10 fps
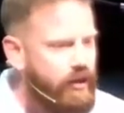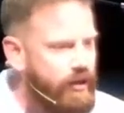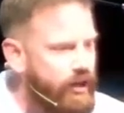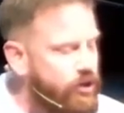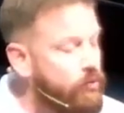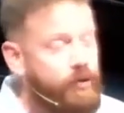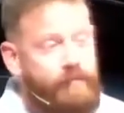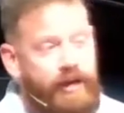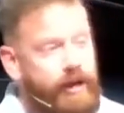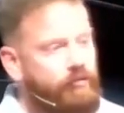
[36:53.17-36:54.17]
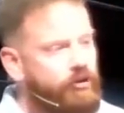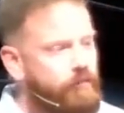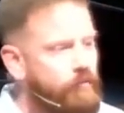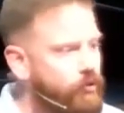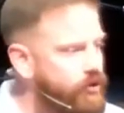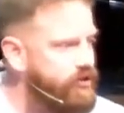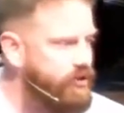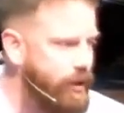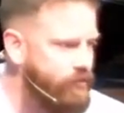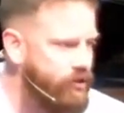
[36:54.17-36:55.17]
that you would be able to both
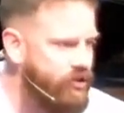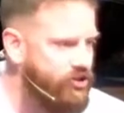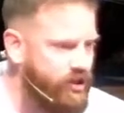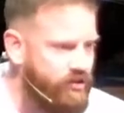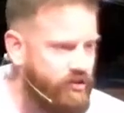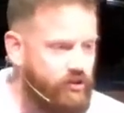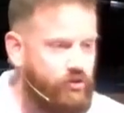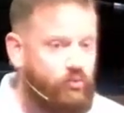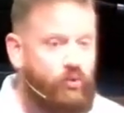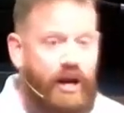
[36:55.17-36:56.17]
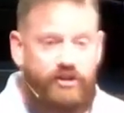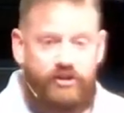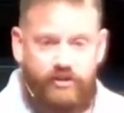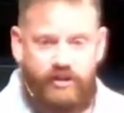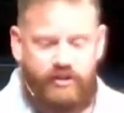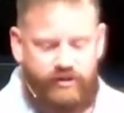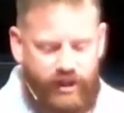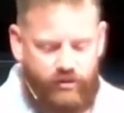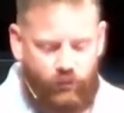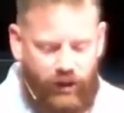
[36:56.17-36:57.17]
accept Jesus' righteousness
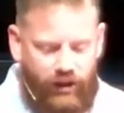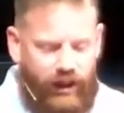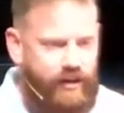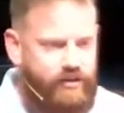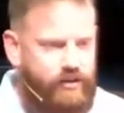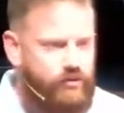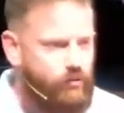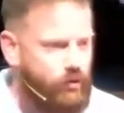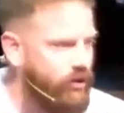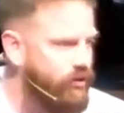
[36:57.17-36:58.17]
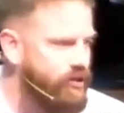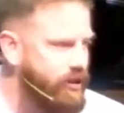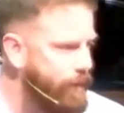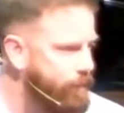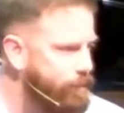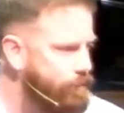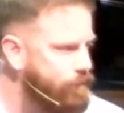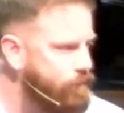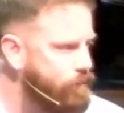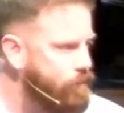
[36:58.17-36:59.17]
as well as His royalty.
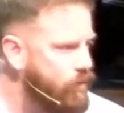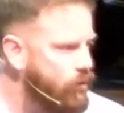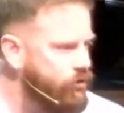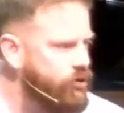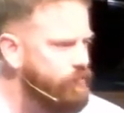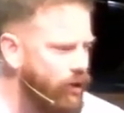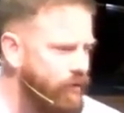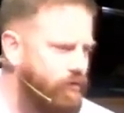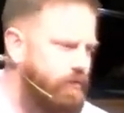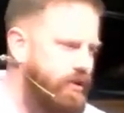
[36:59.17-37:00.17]
Would you pray with me